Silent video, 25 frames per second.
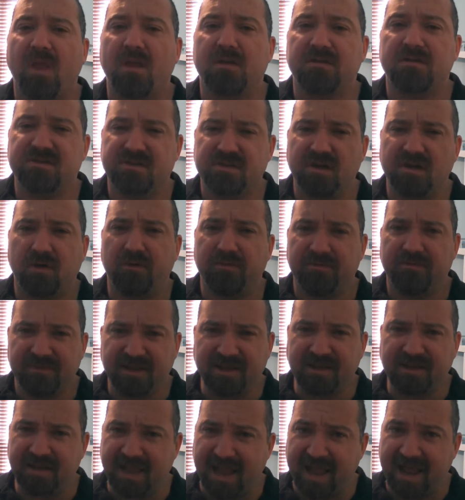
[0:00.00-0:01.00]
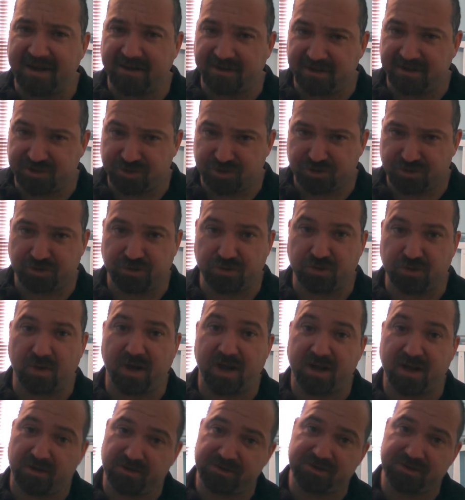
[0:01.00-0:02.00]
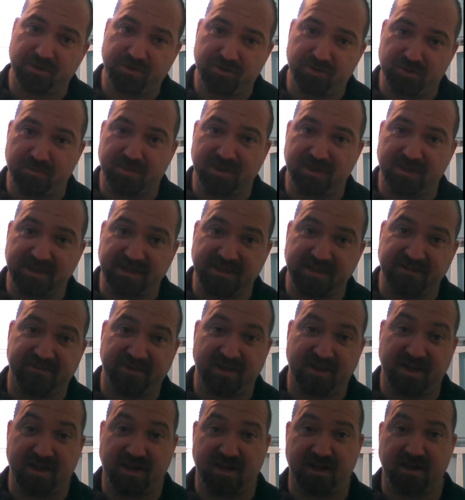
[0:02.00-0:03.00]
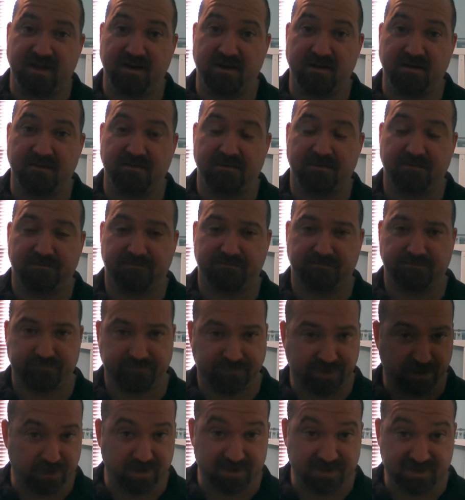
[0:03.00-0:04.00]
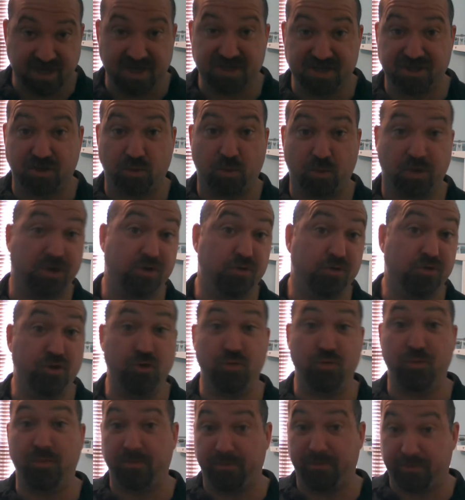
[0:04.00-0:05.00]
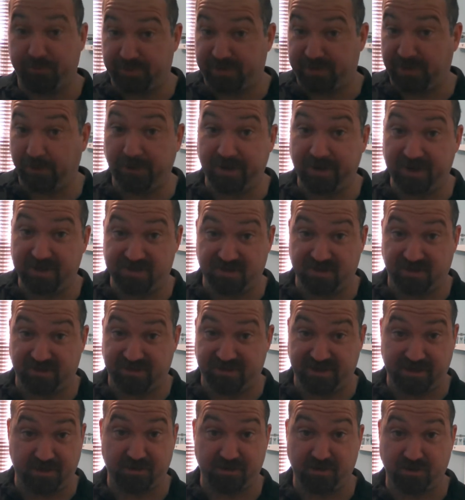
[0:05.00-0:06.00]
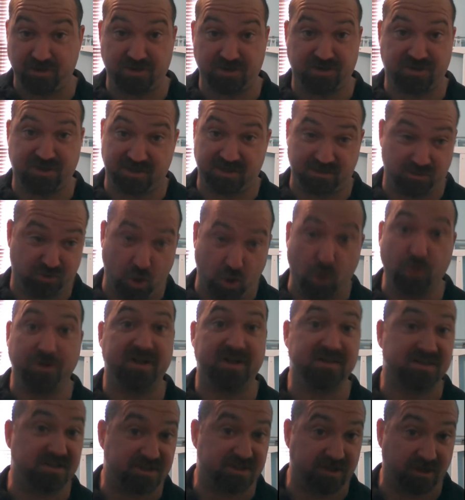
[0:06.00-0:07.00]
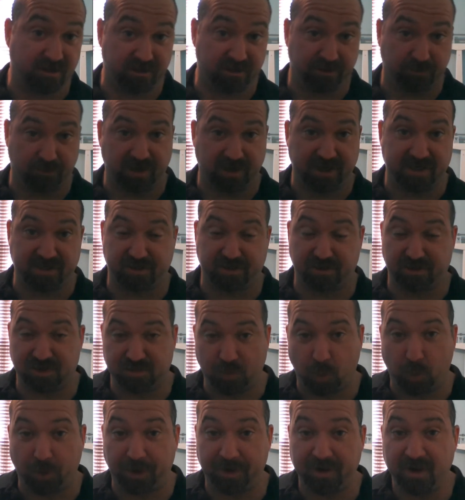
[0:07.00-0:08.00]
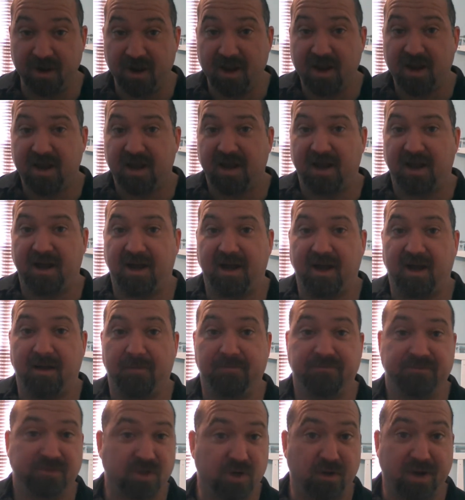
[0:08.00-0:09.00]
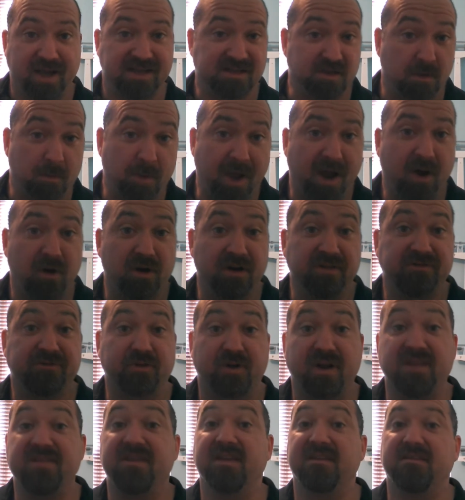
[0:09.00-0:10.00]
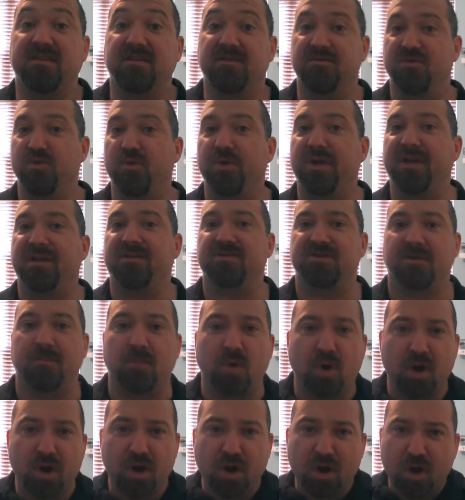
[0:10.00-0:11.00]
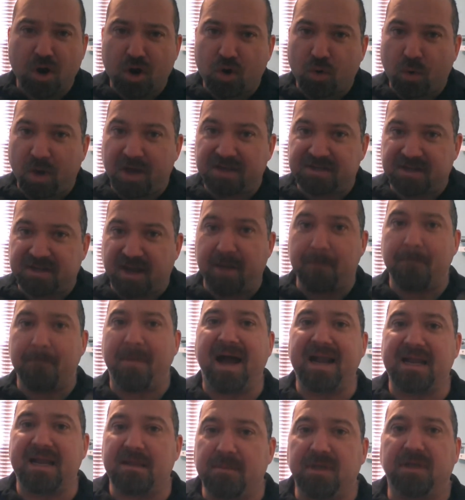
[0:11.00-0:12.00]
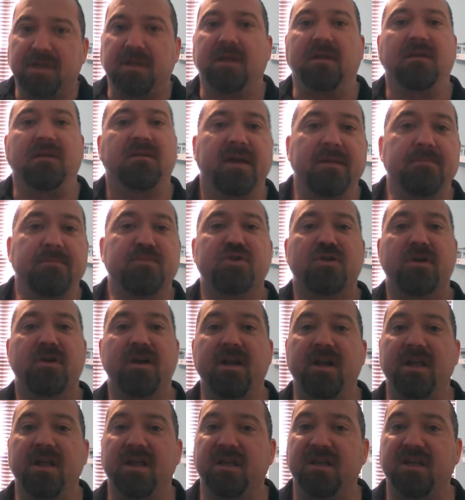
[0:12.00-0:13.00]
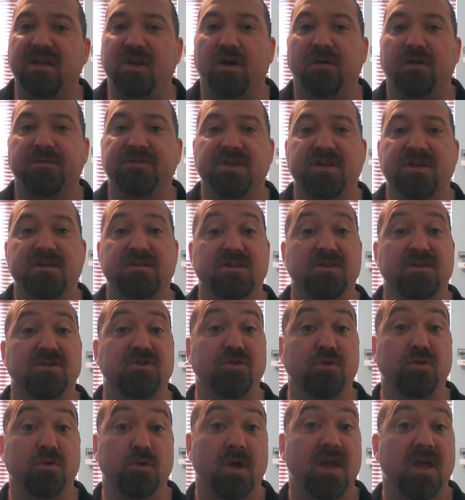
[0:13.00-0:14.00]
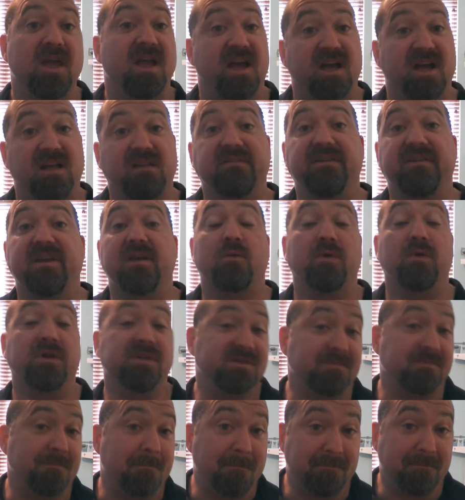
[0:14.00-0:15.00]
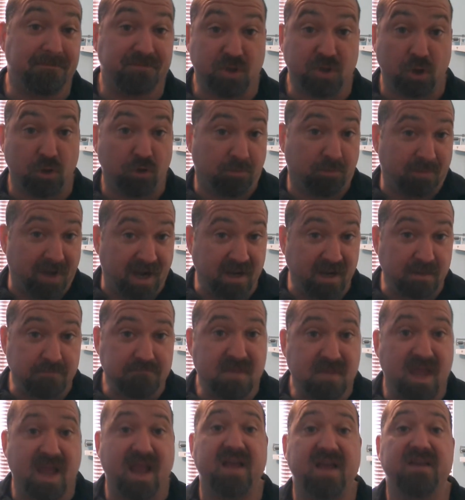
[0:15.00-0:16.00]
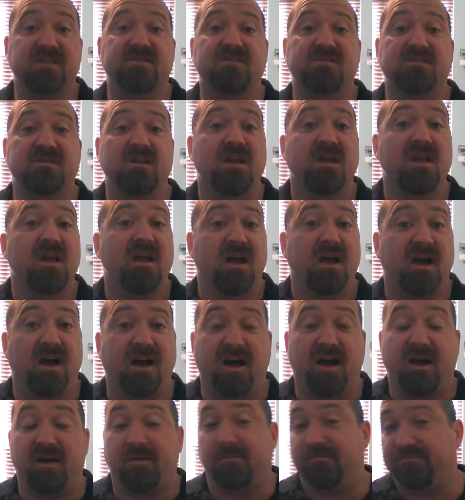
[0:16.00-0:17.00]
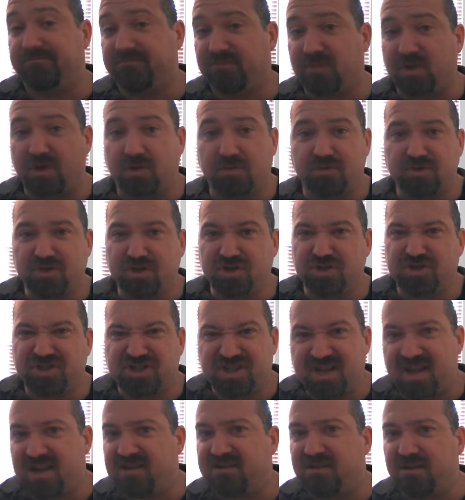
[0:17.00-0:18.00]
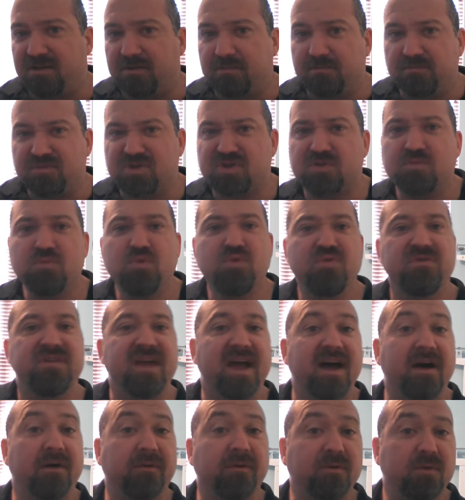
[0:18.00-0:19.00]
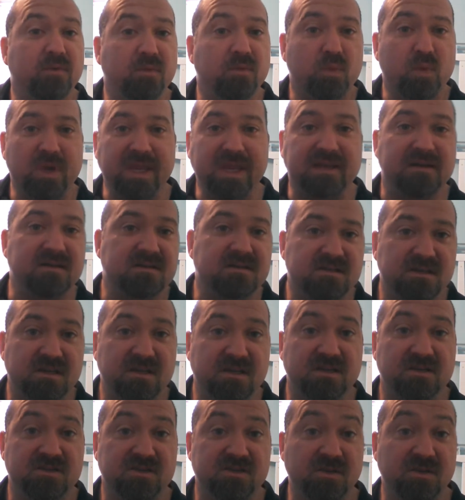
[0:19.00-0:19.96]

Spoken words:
So in that, it's true. I also do believe in periodization, where you do periods that don't necessarily relate to your sport. As a powerlifter, I think that doing some quasi-bodybuilding type training in the off-season to elevate one's total body mass, tend to smooth out weaknesses,